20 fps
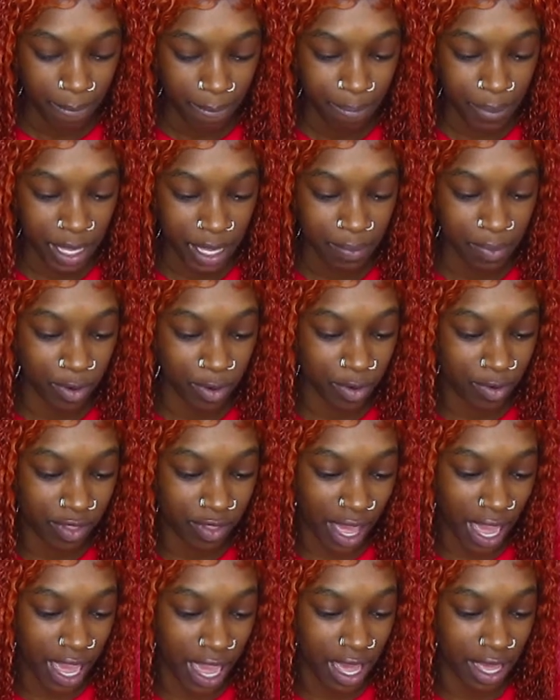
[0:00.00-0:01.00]
people
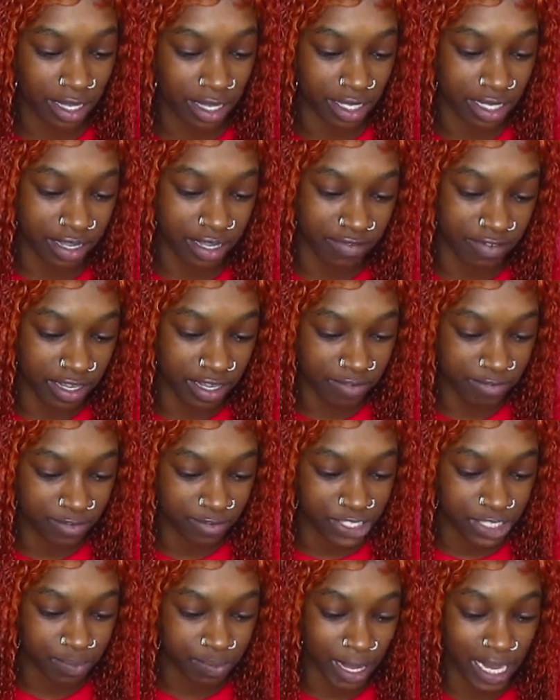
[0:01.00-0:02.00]
that lived in
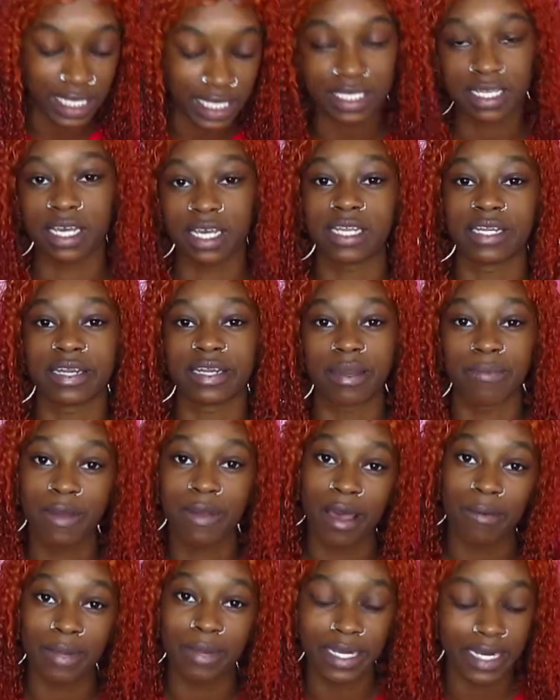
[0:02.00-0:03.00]
space and ended up
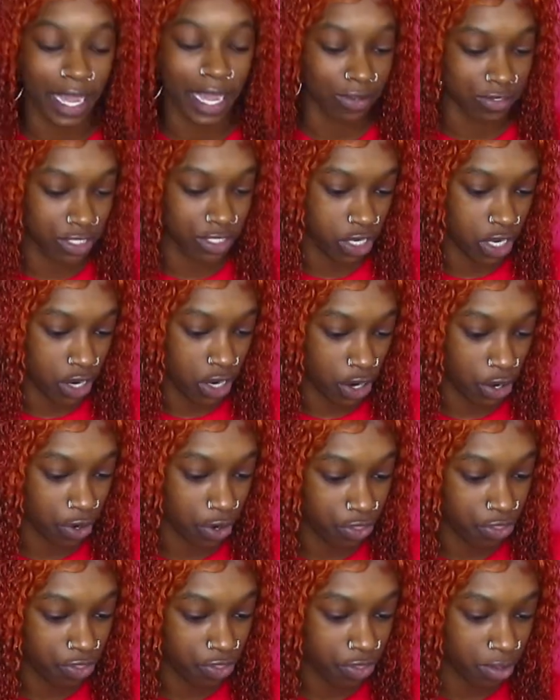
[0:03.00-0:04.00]
coming down to
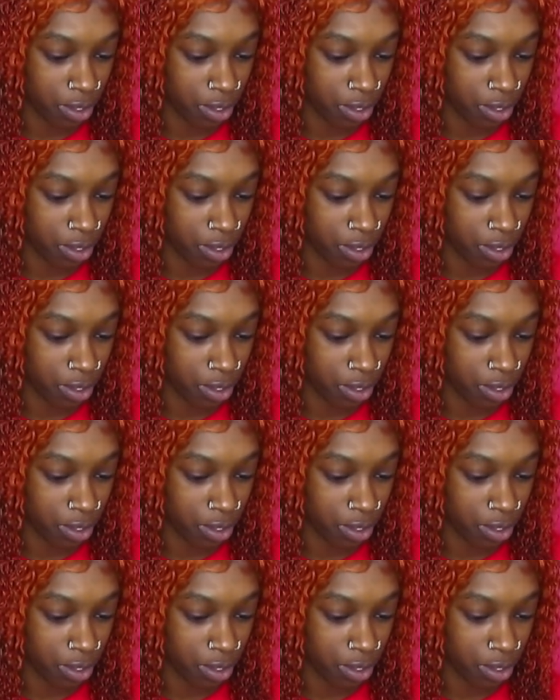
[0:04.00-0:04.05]
Earth.